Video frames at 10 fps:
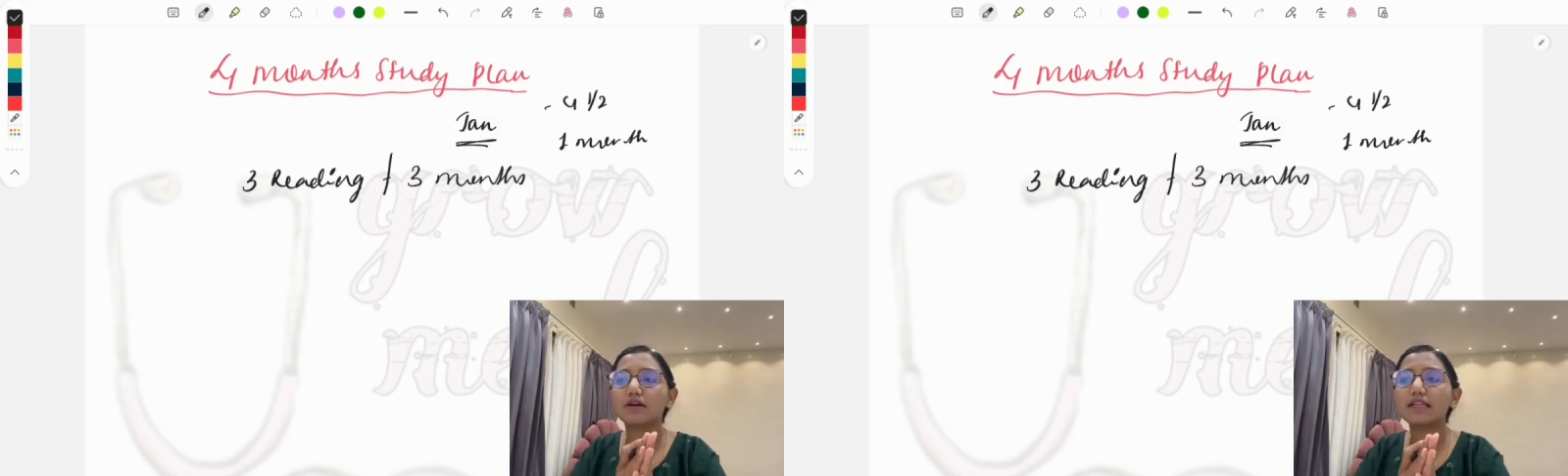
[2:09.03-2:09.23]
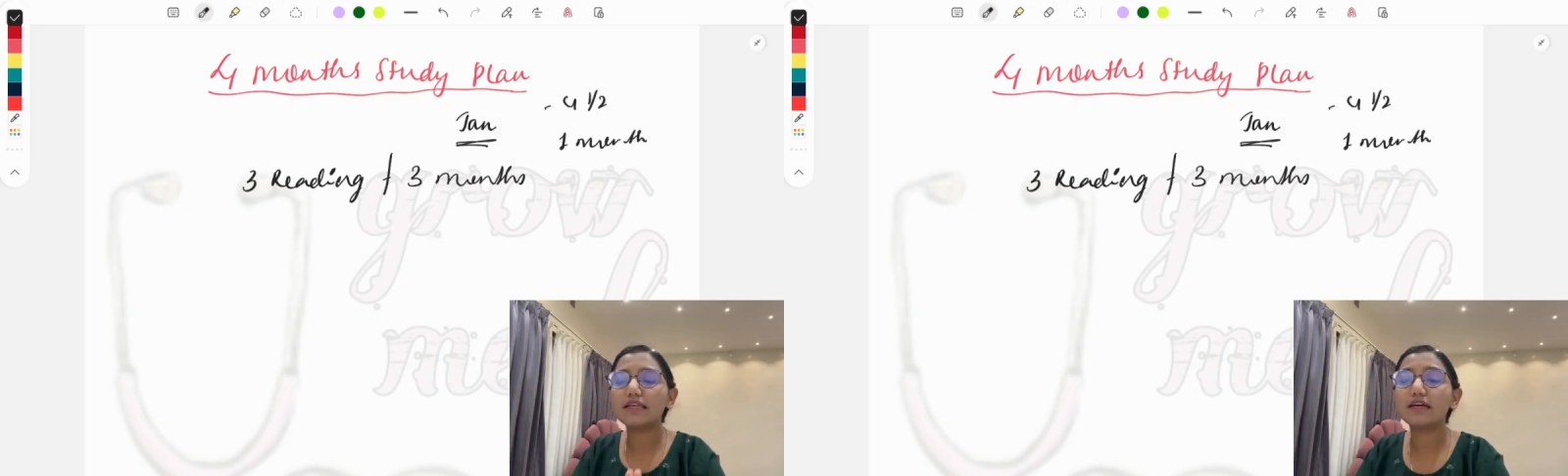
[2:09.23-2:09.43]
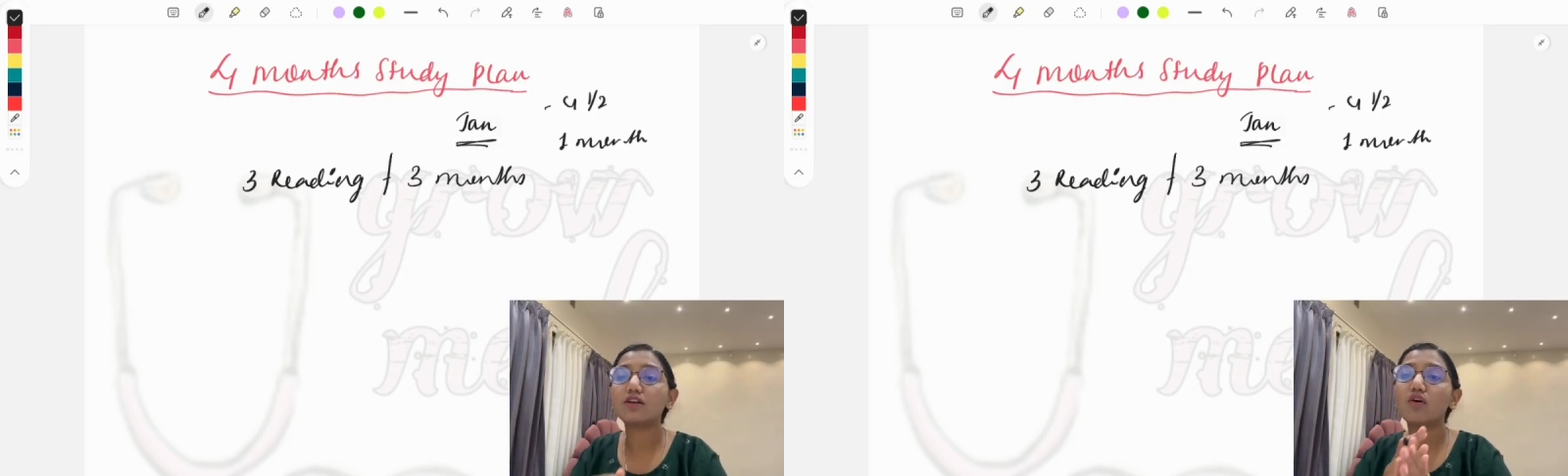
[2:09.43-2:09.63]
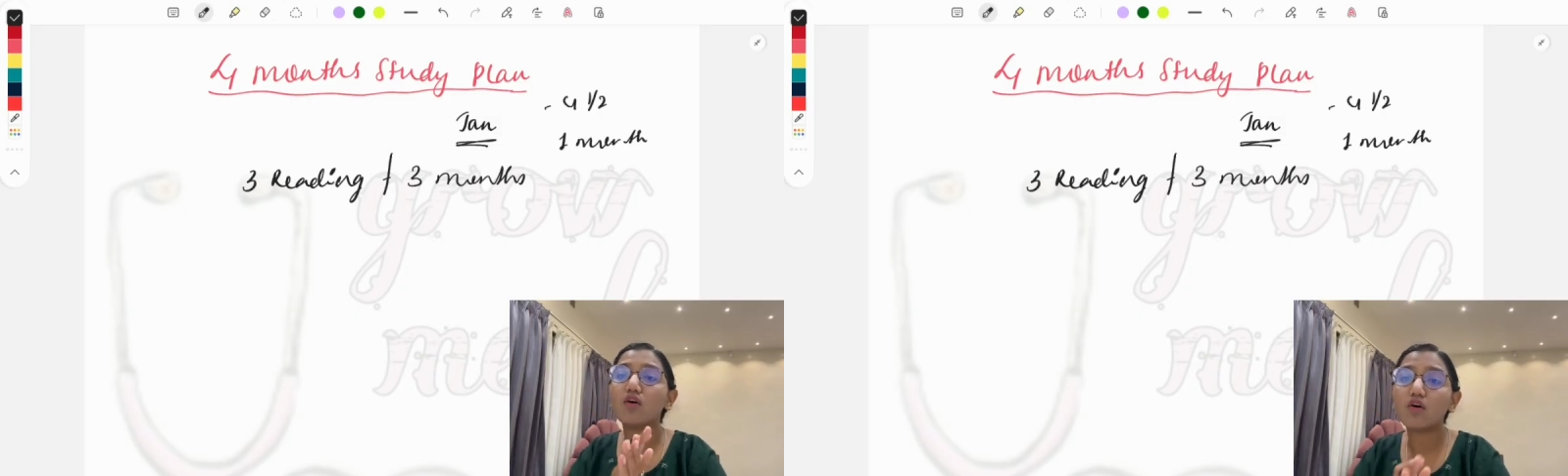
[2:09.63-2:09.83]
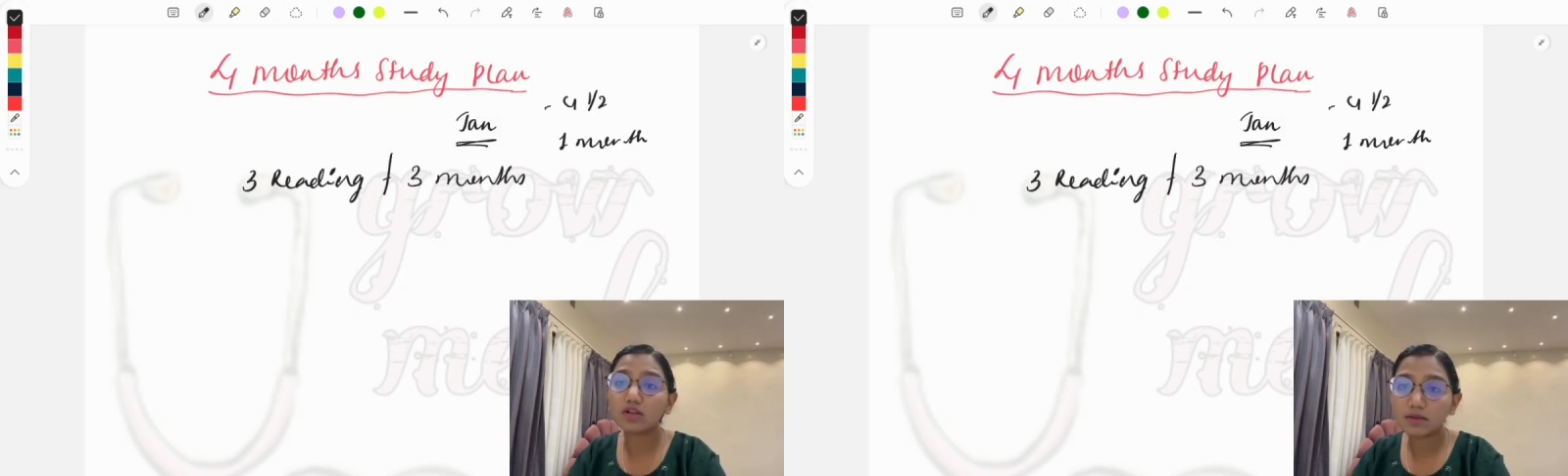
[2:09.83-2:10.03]
clear
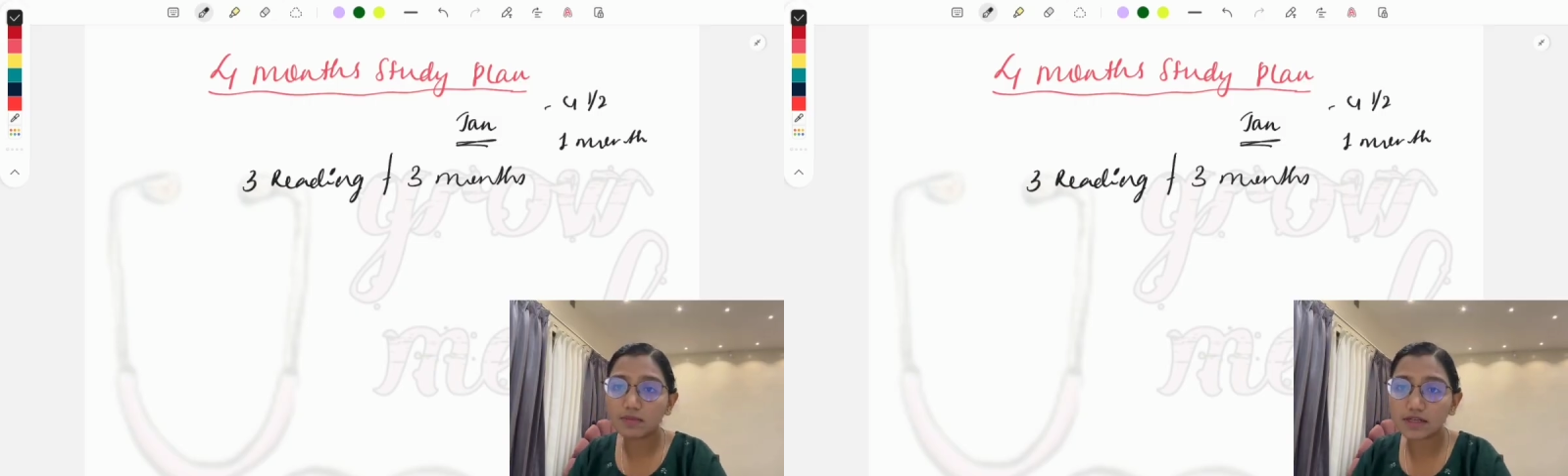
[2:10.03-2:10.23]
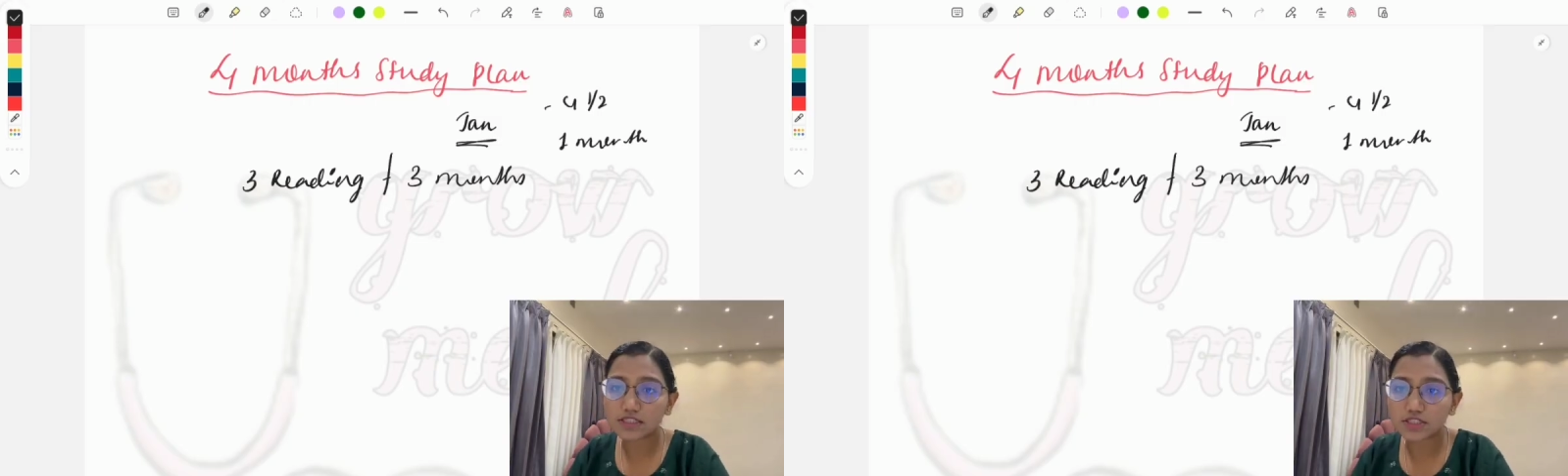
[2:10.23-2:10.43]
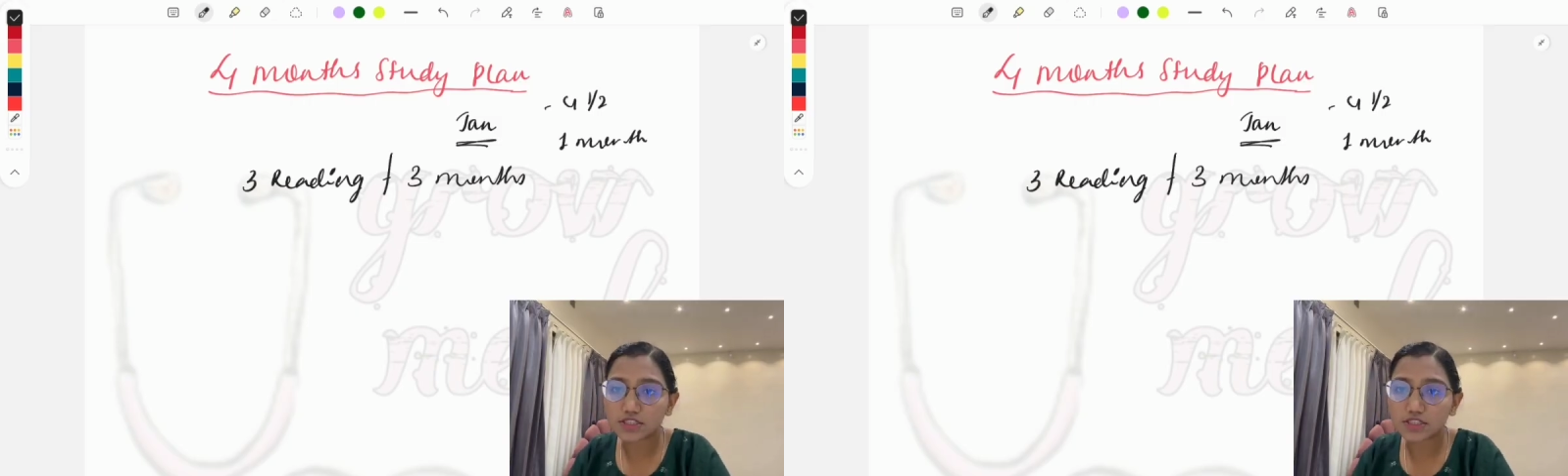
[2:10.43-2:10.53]
all the major